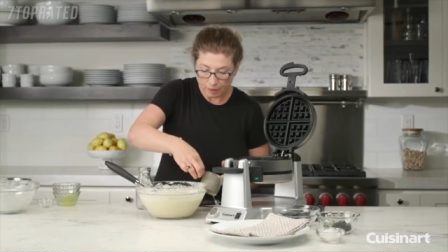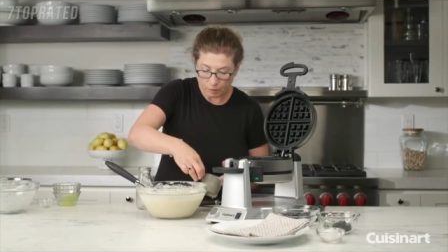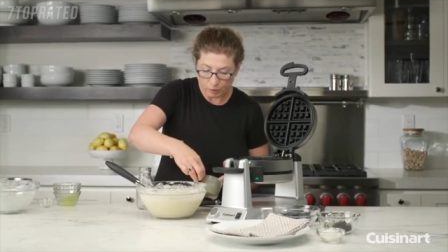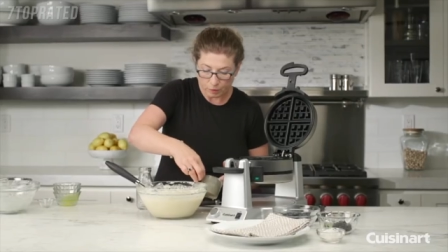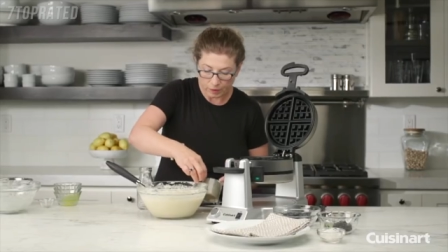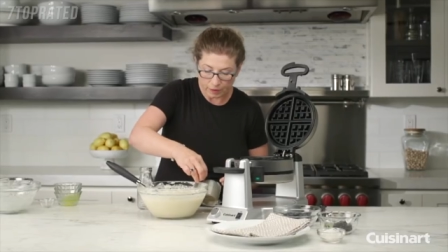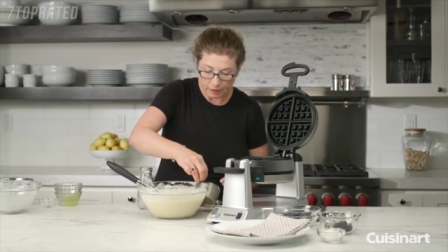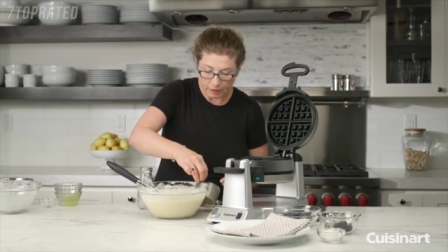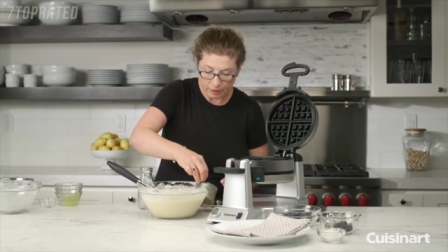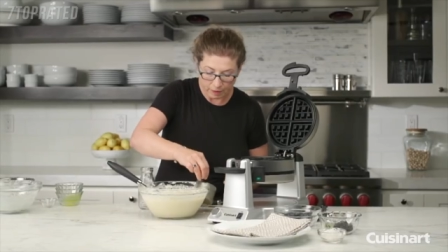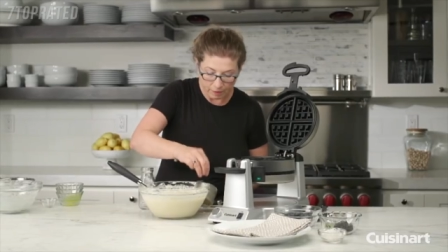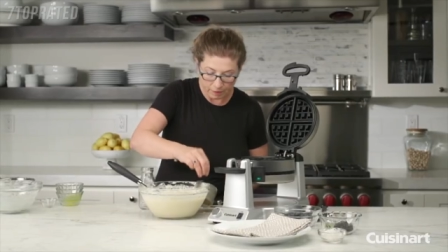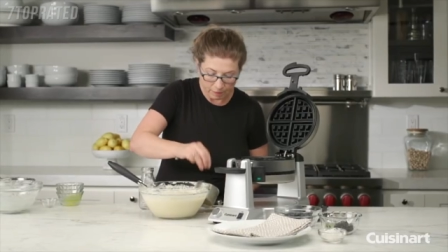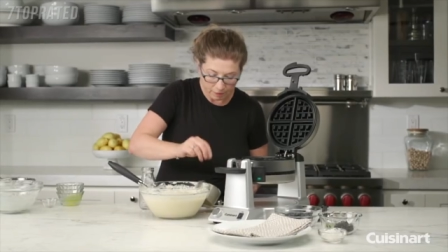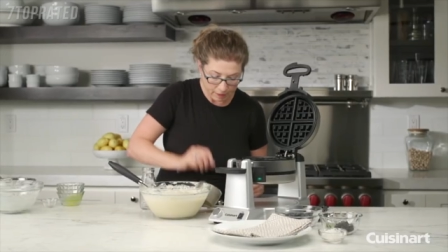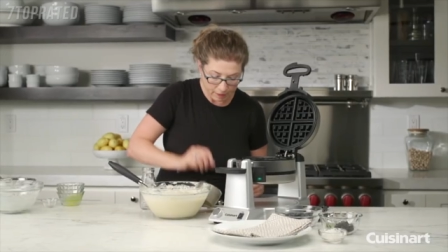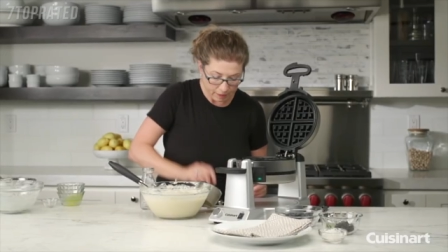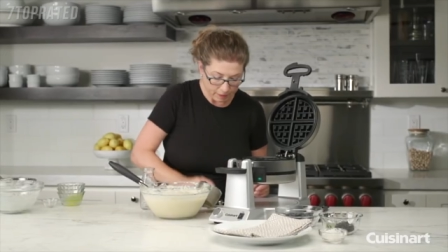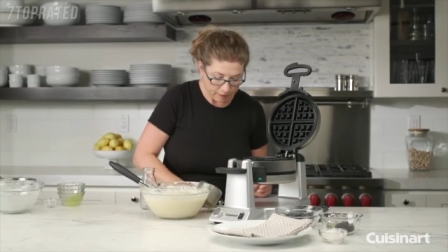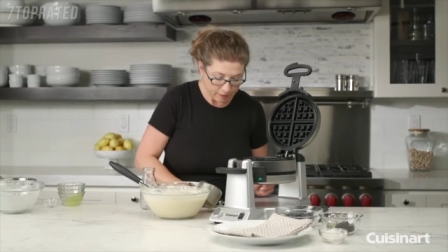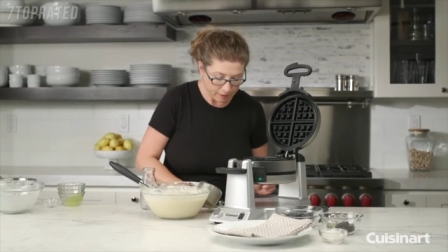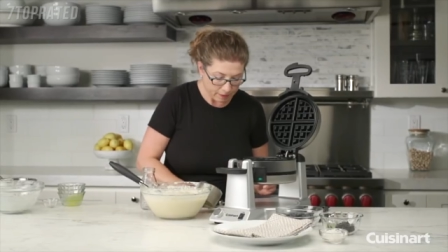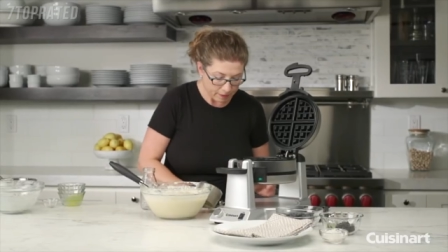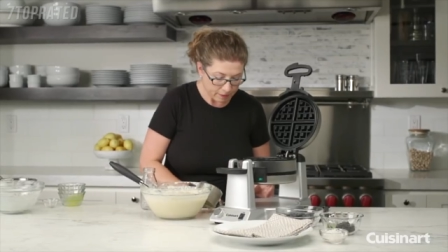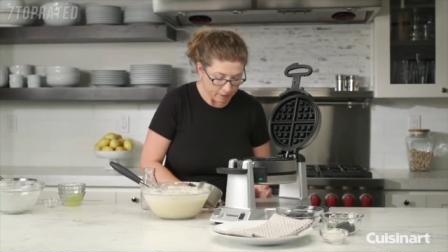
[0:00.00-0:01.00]
again, we're gonna
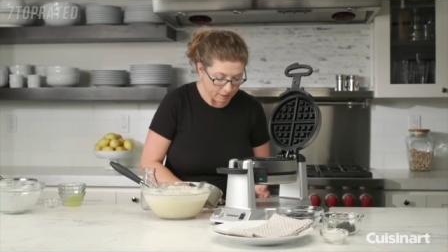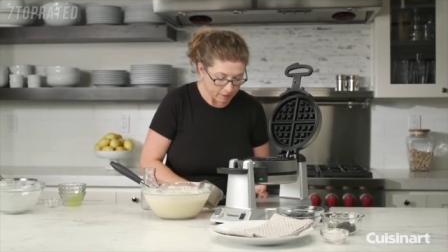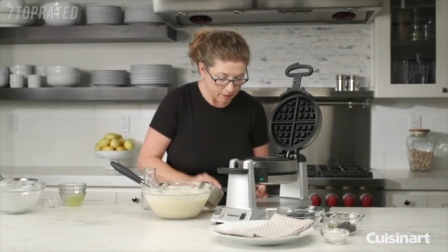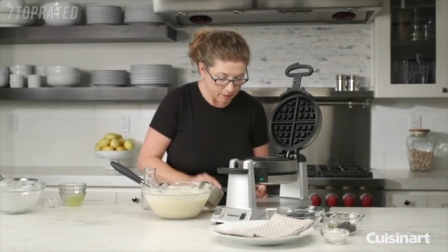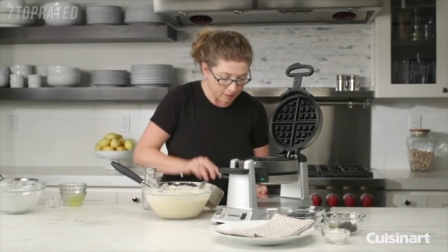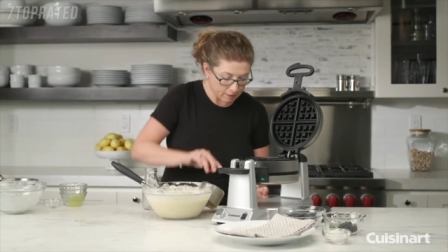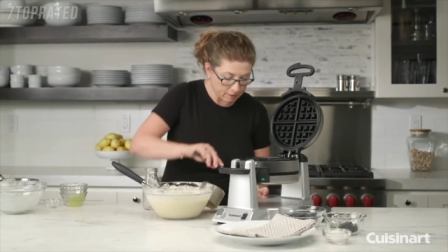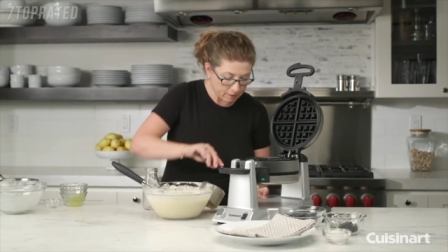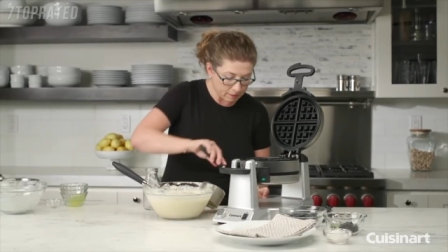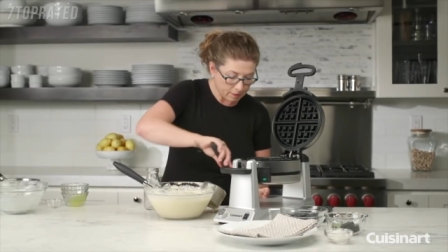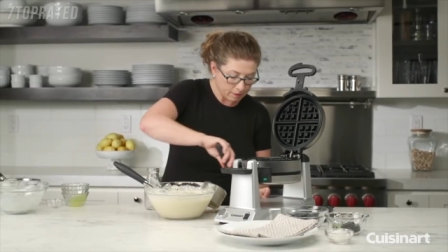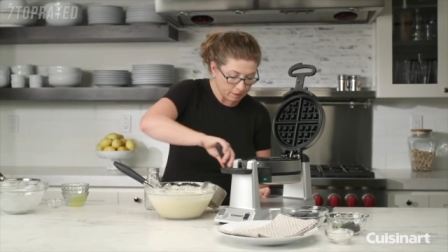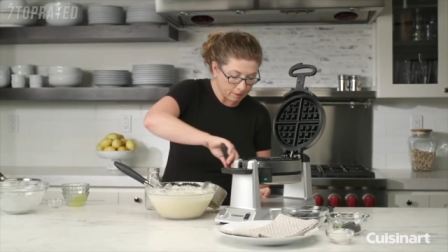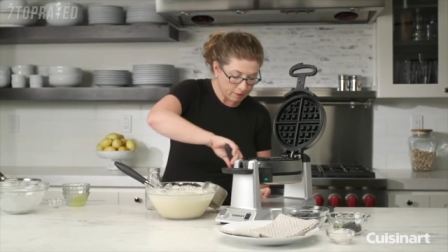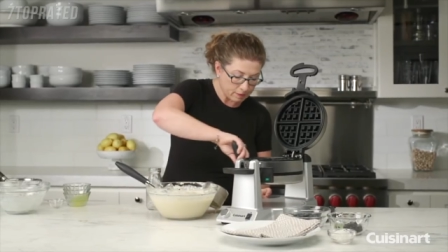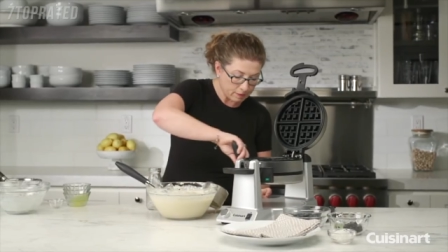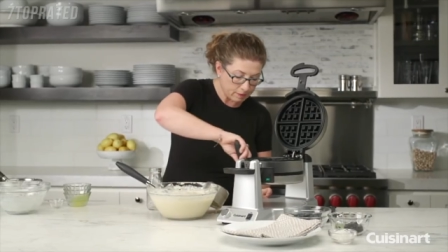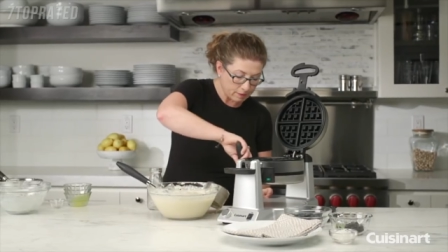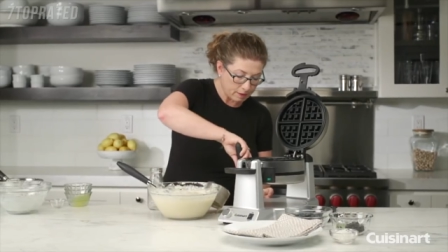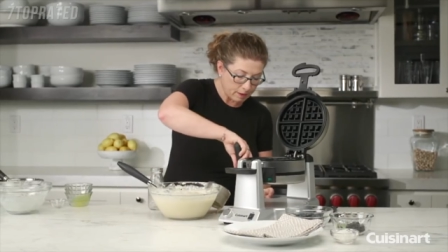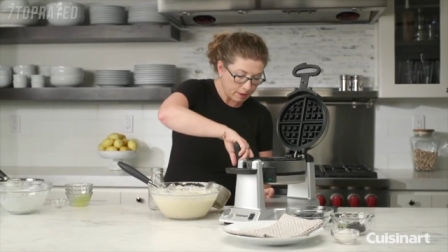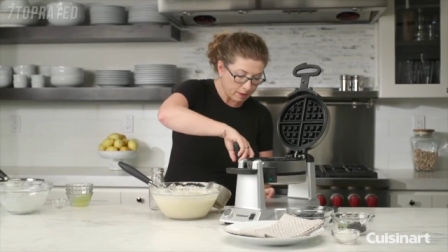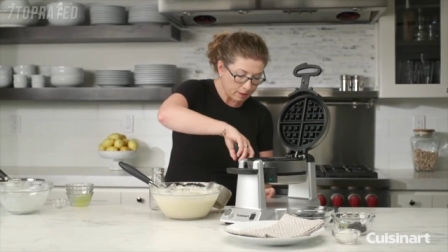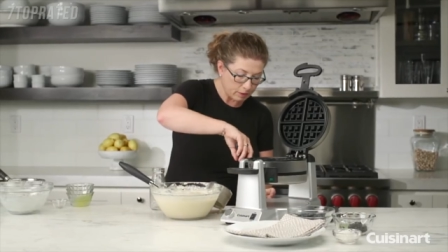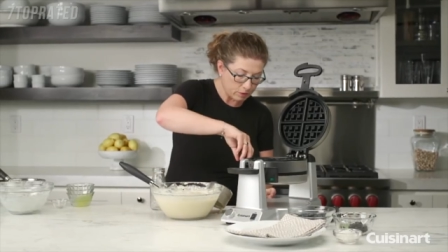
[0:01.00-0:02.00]
season
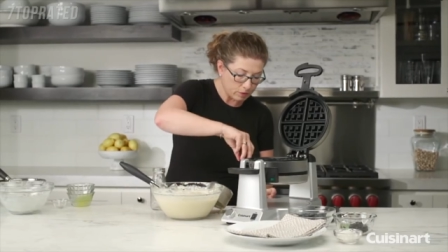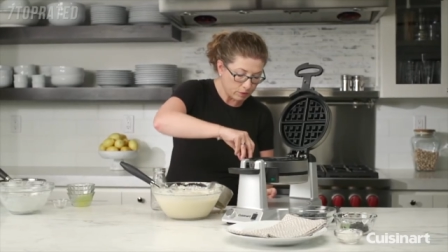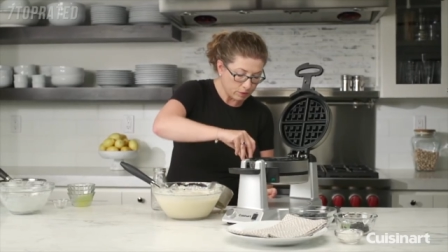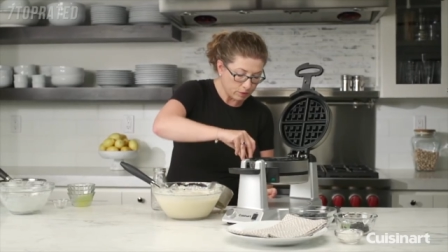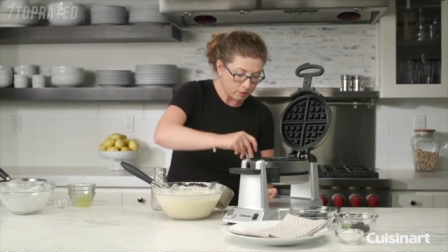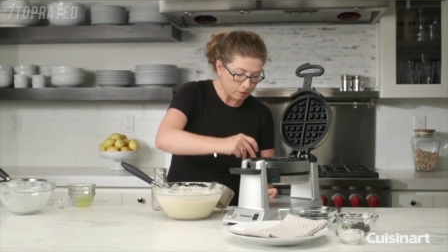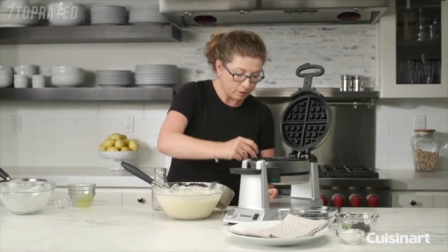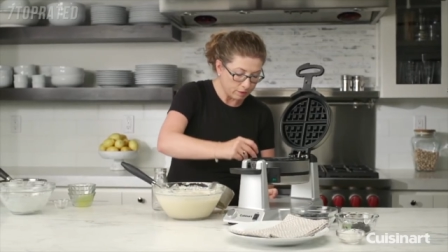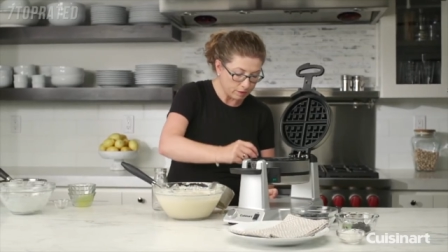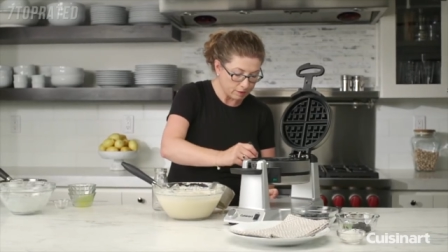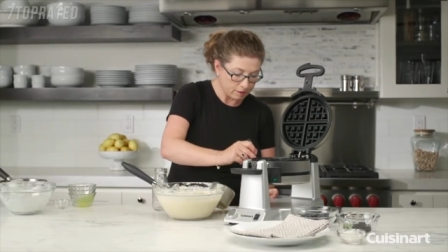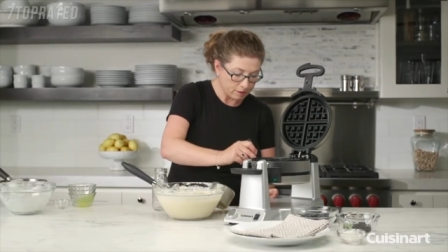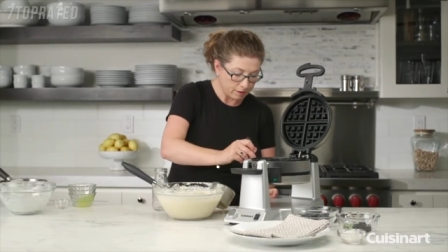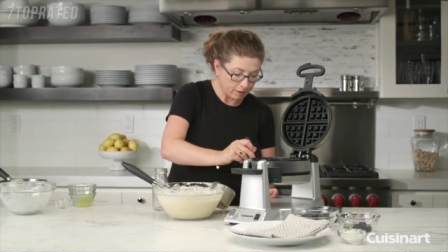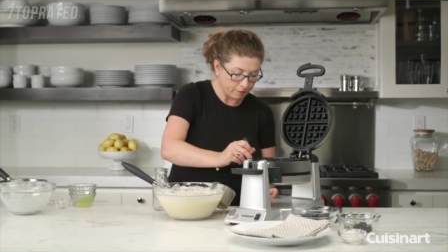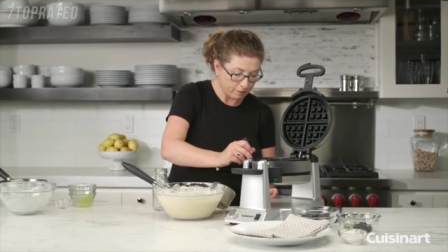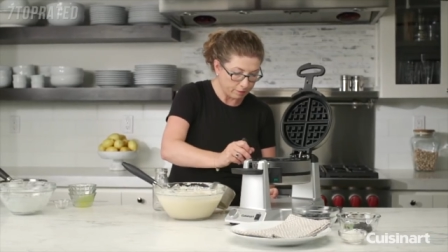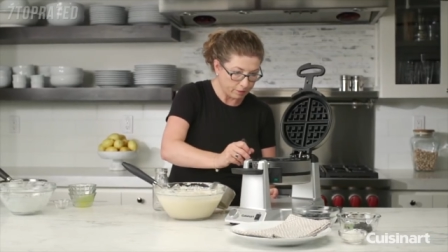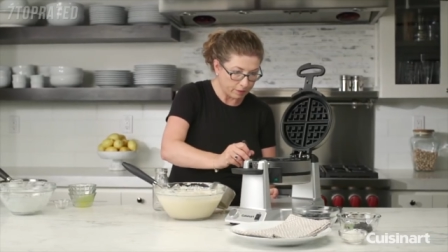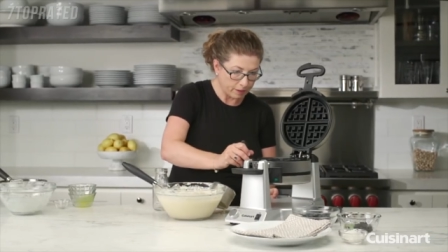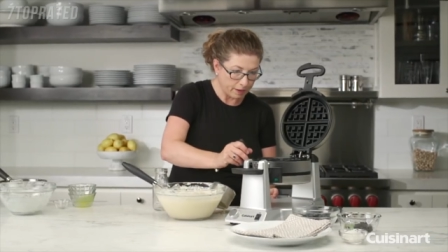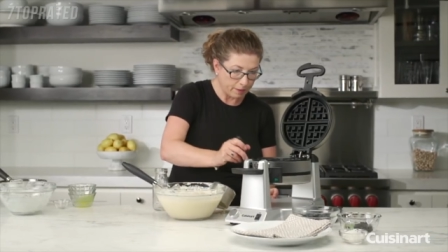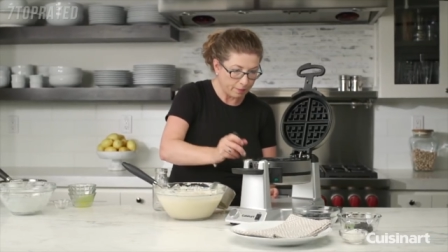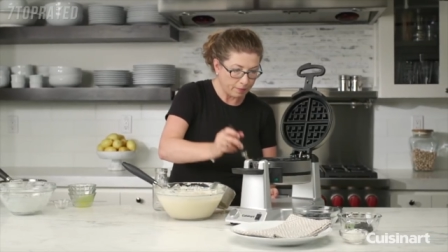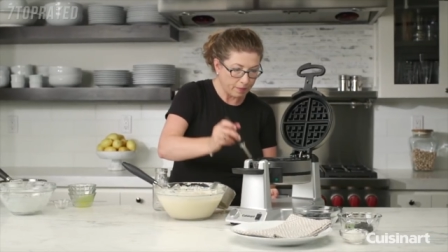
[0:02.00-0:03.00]
this side too, let's not
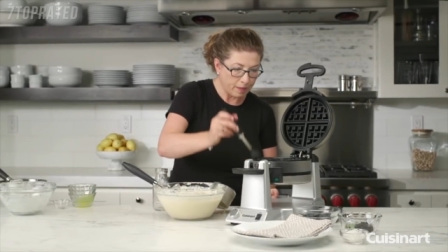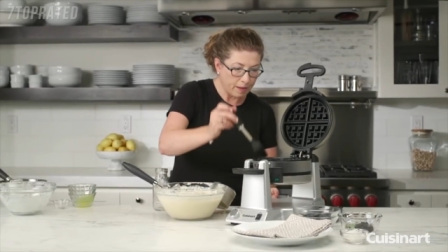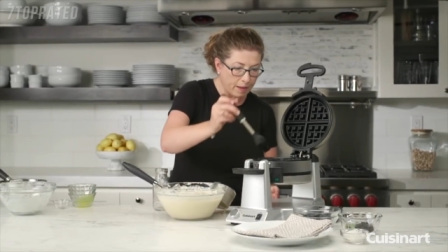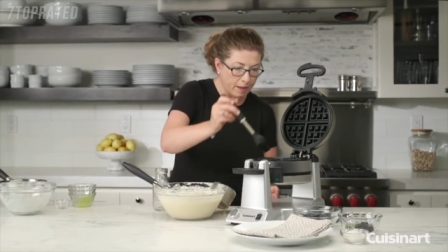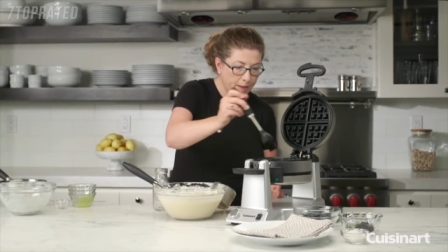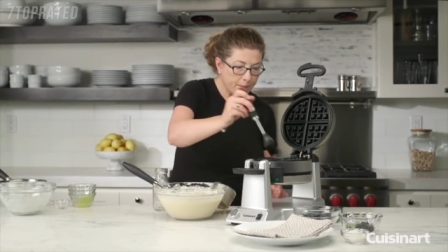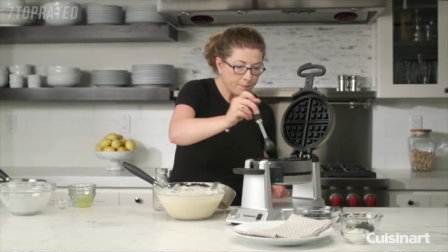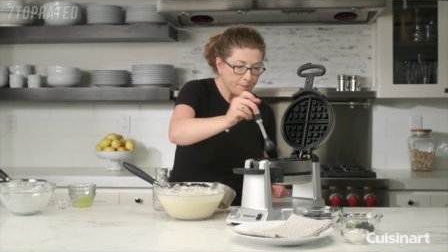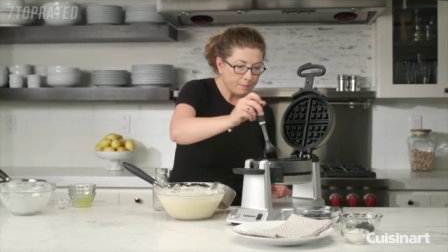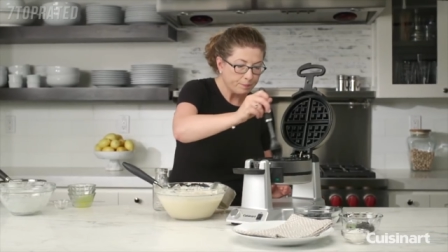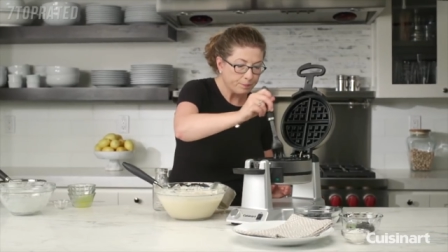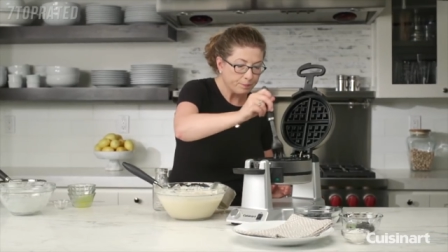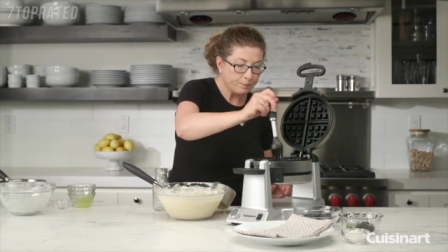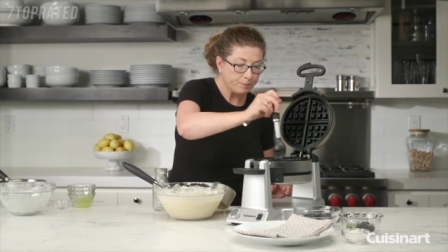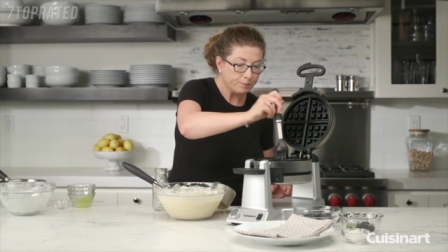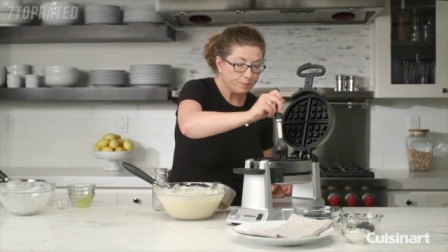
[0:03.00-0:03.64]
forget that.